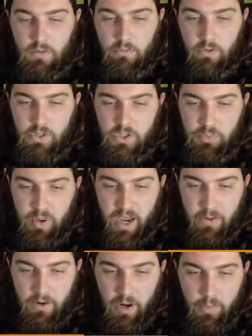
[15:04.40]
We'll just
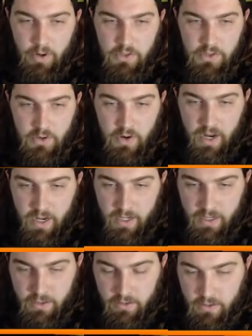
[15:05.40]
power up our
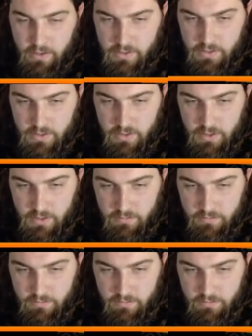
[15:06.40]
Scraggy, honestly.